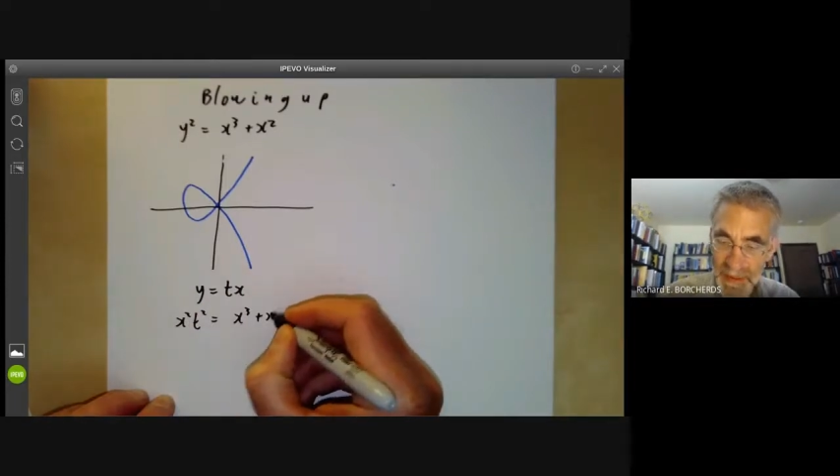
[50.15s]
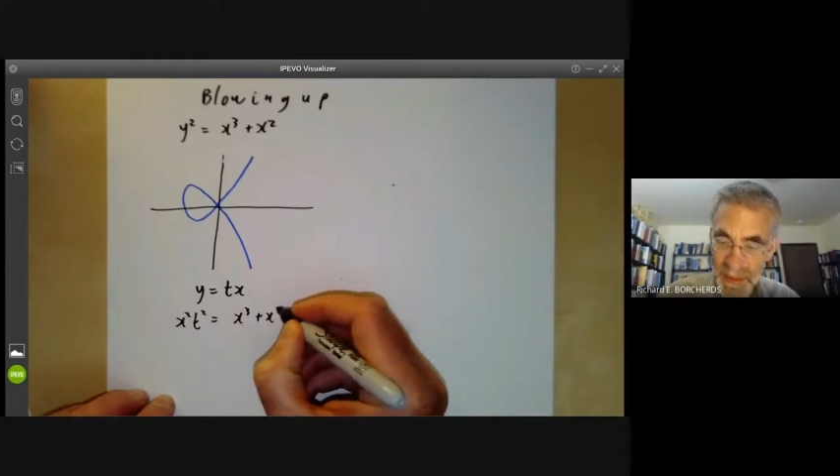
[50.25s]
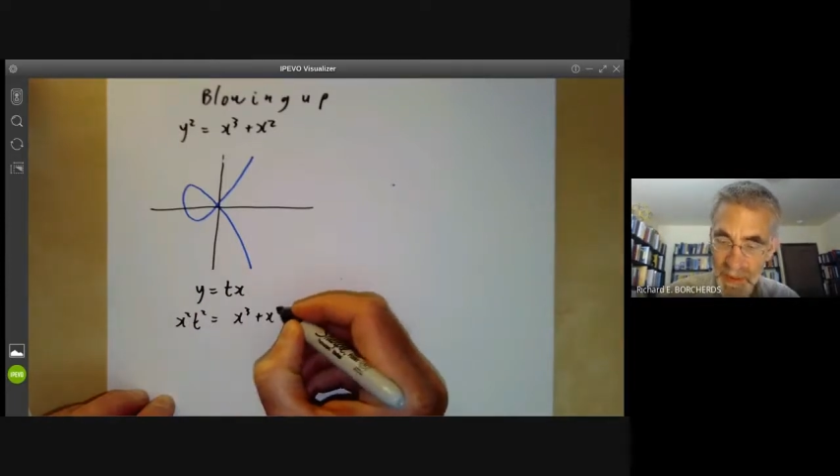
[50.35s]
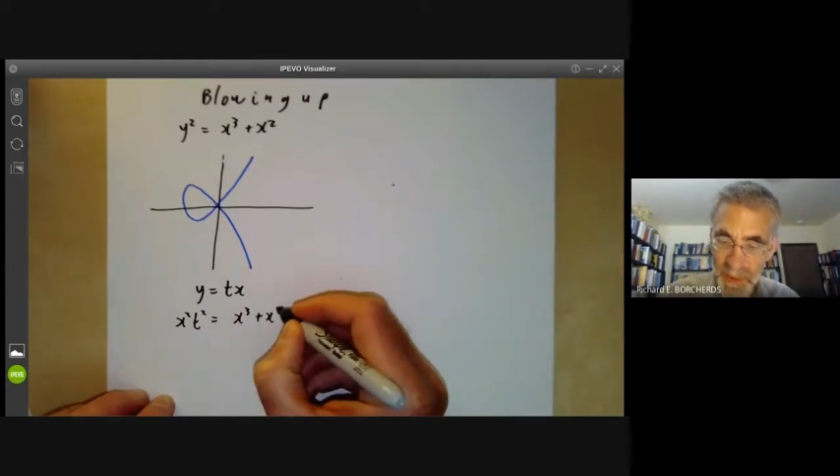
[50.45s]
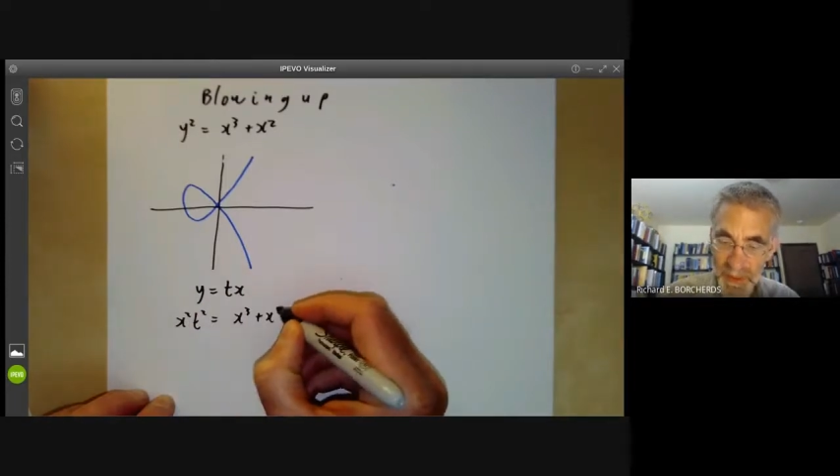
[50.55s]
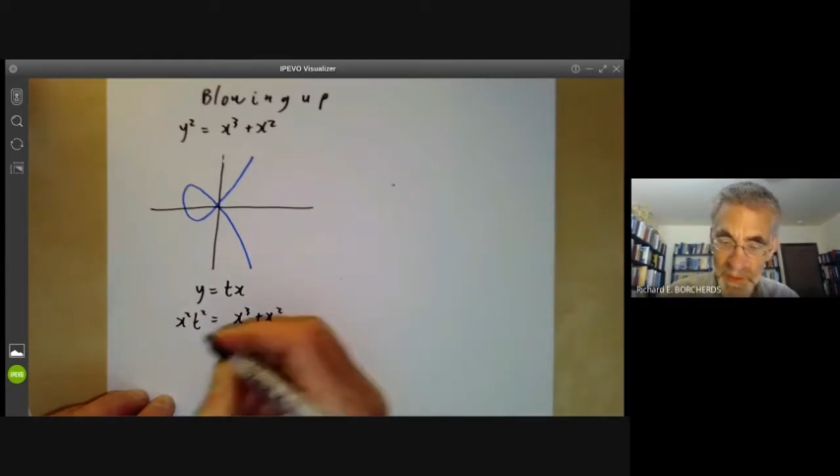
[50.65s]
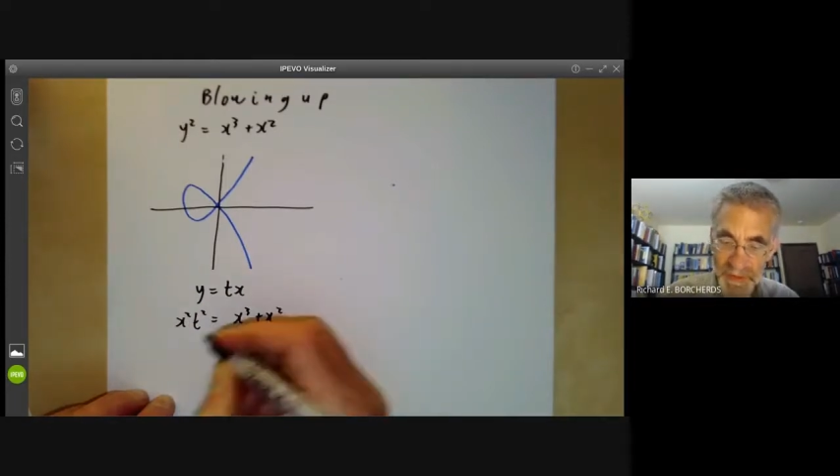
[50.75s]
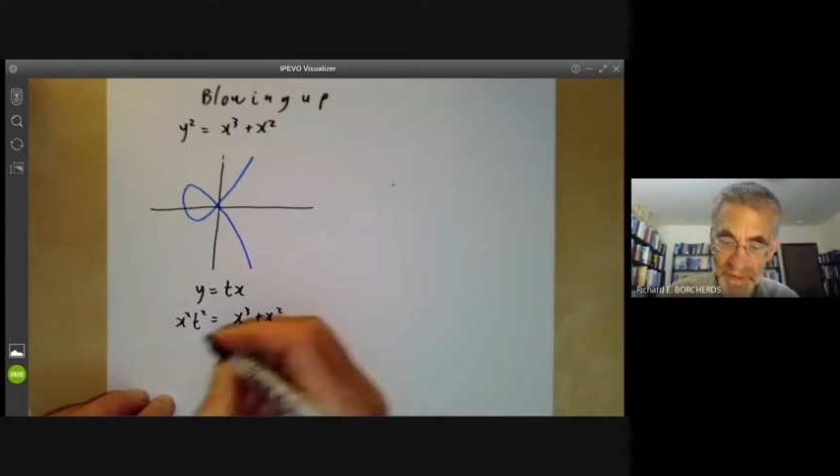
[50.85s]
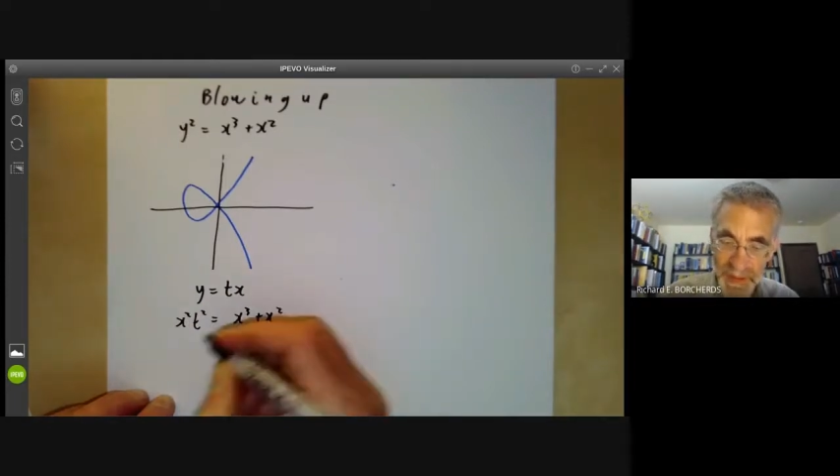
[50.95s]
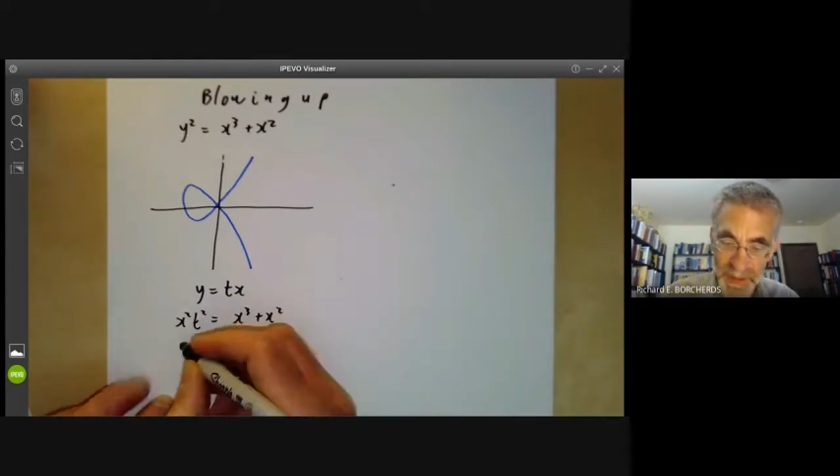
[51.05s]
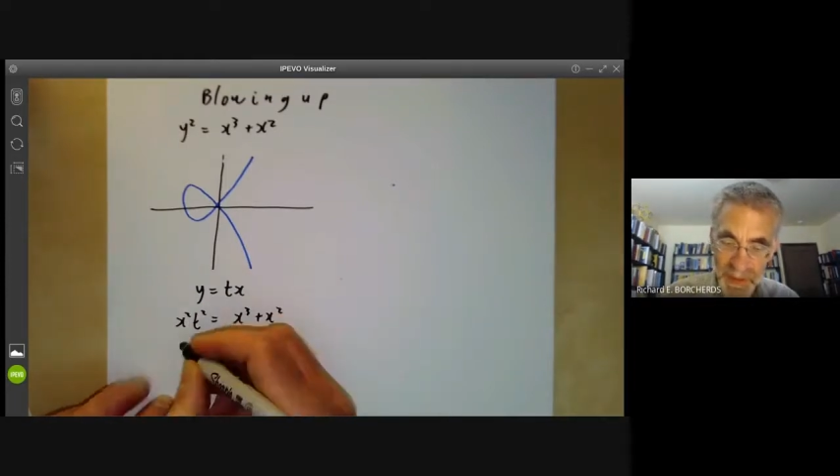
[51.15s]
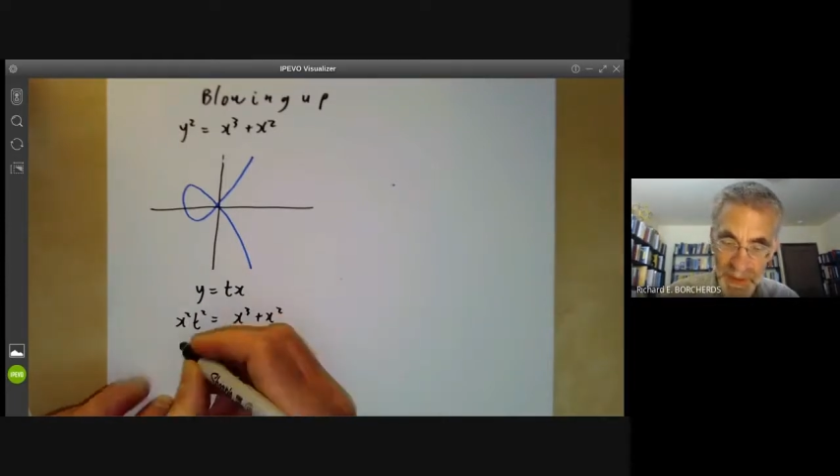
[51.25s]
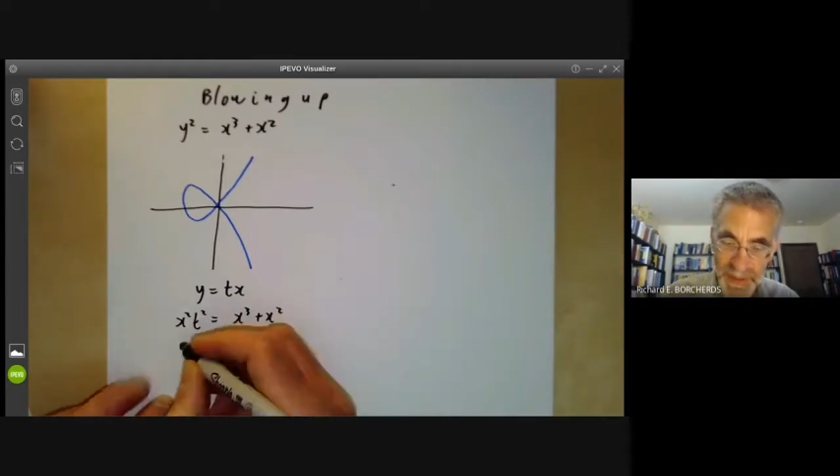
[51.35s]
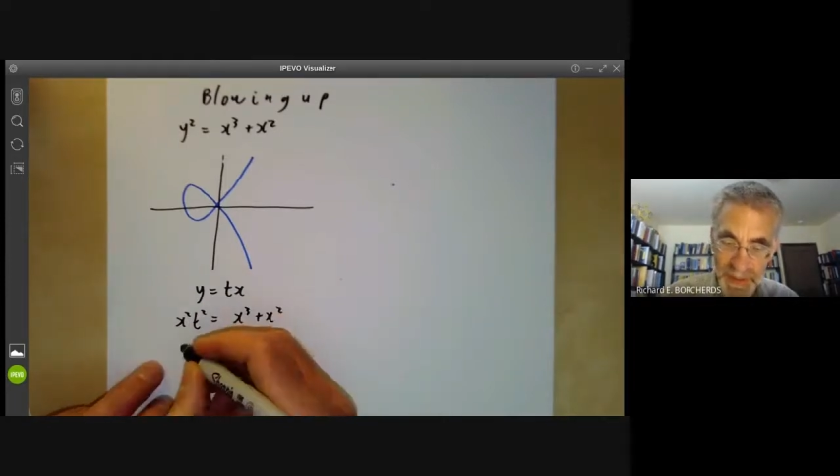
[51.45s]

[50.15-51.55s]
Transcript: which factorizes